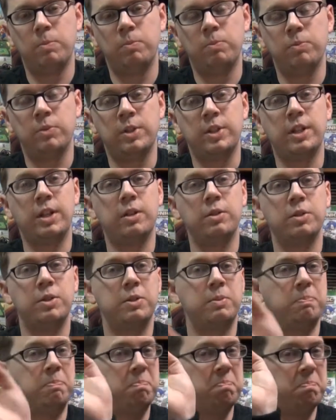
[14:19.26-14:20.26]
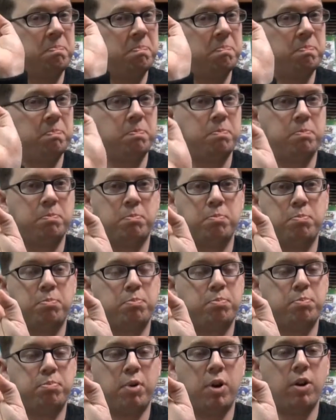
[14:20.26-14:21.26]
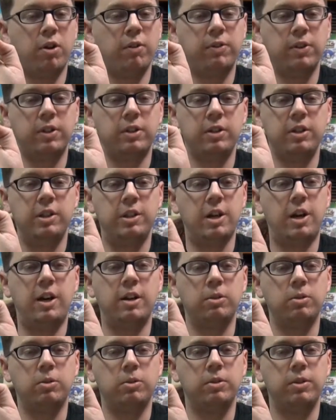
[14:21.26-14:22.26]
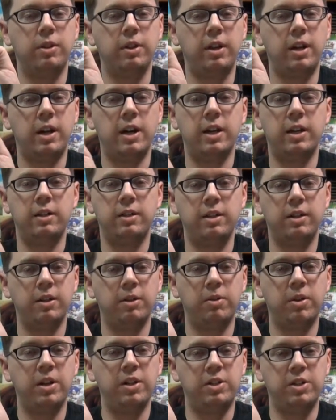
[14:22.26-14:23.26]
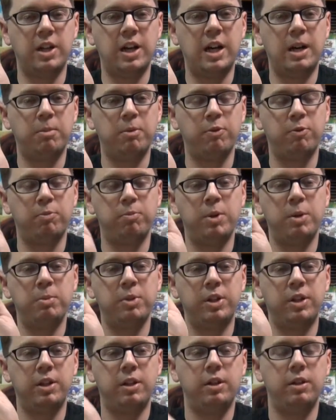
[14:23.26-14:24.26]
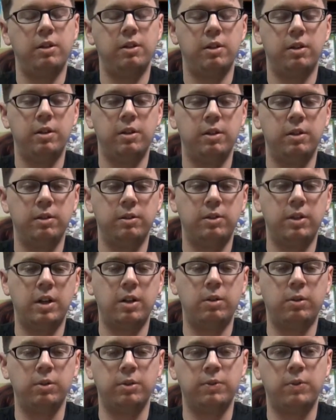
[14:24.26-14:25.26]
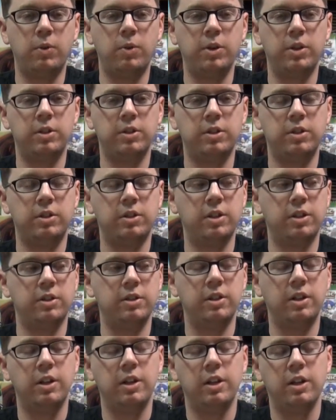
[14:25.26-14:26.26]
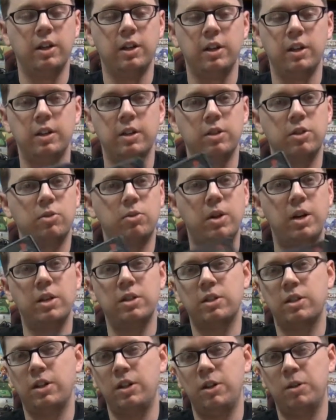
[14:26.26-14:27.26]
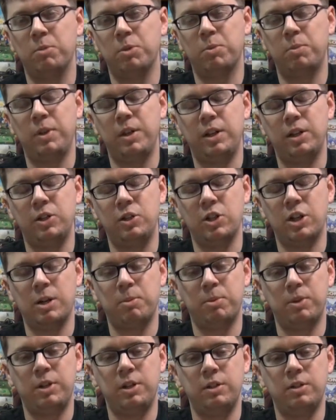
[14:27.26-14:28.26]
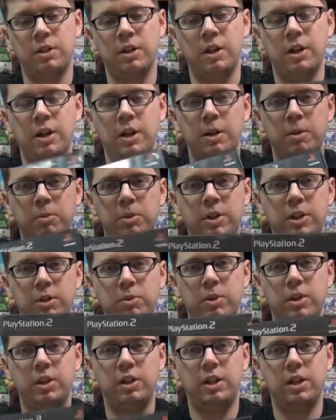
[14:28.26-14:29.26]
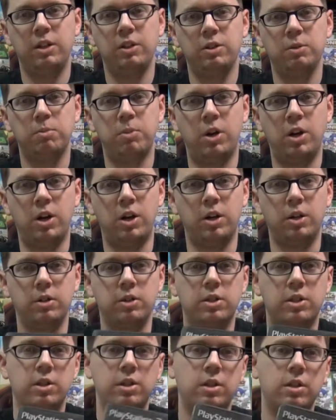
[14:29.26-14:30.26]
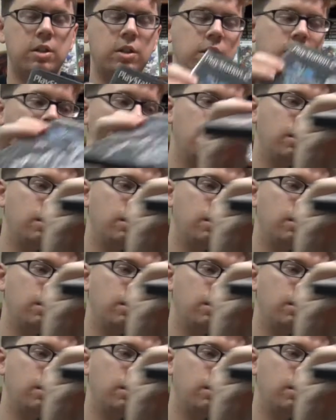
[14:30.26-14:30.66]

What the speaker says: Sounds perfectly Donald. The guy did a great job of mimicking Donald's voice. It's just strange to hear him speak in Japanese. But anyway, Kingdom Hearts.